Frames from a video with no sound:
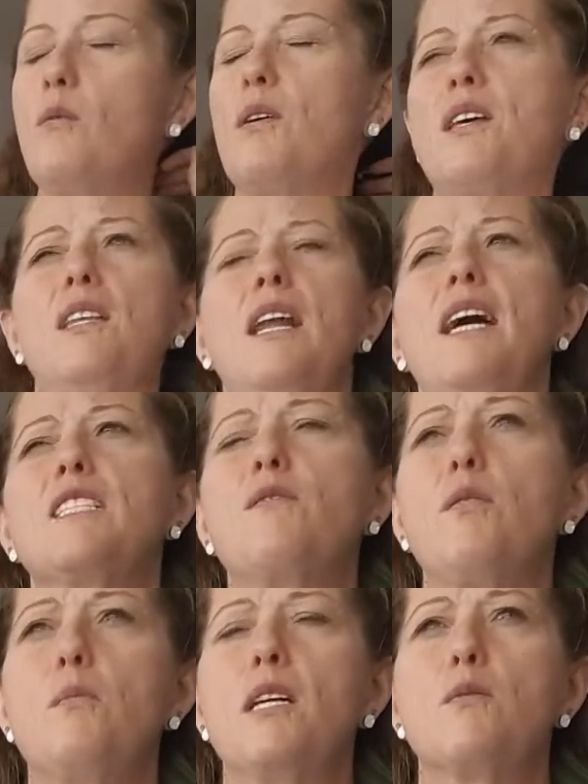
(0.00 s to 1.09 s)
within the next
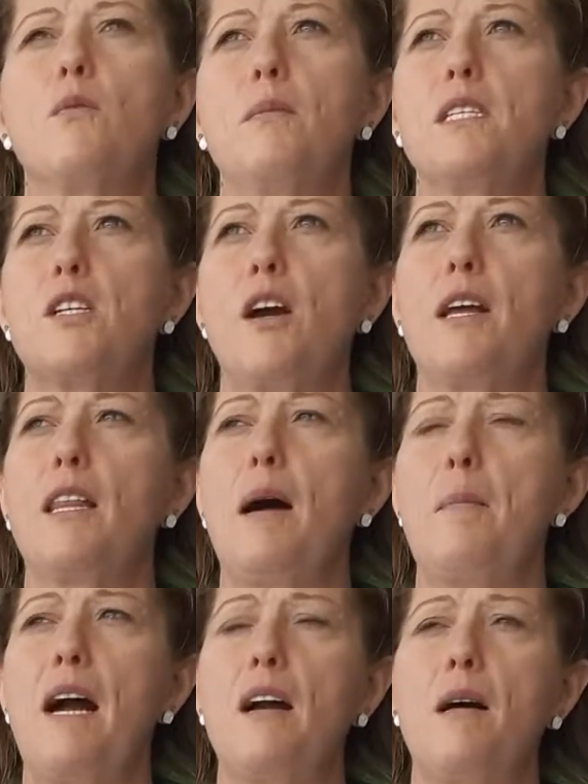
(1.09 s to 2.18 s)
few months we'll be starting
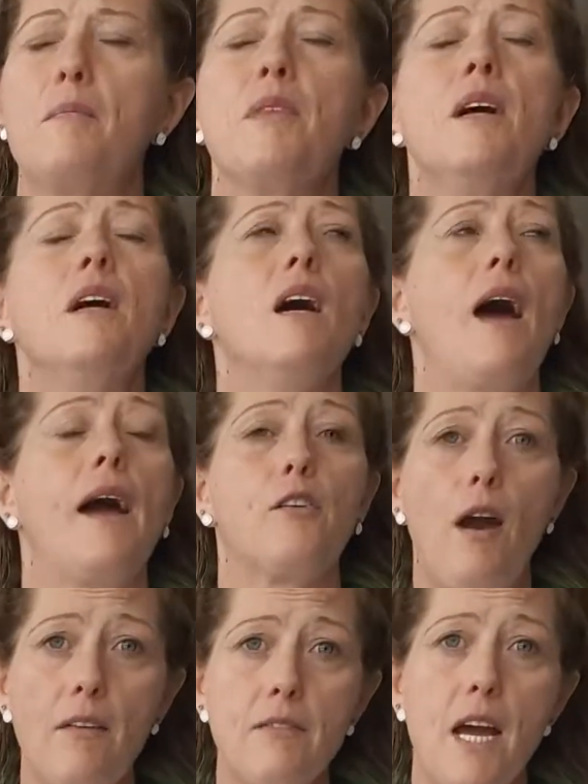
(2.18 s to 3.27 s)
that back up. And
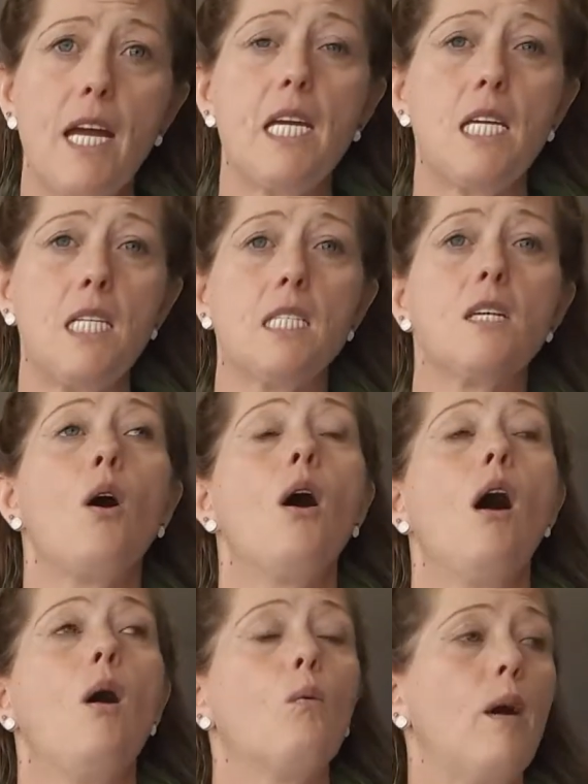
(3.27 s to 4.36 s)
craft night is
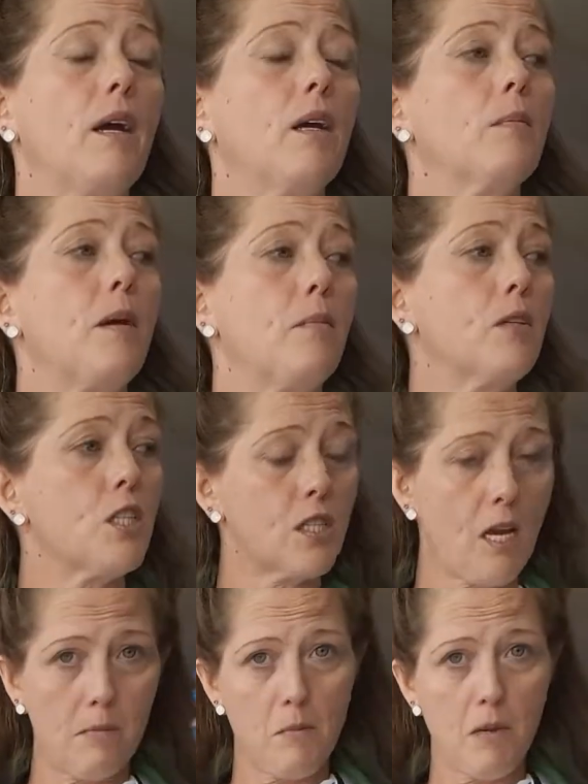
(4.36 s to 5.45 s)
where people just come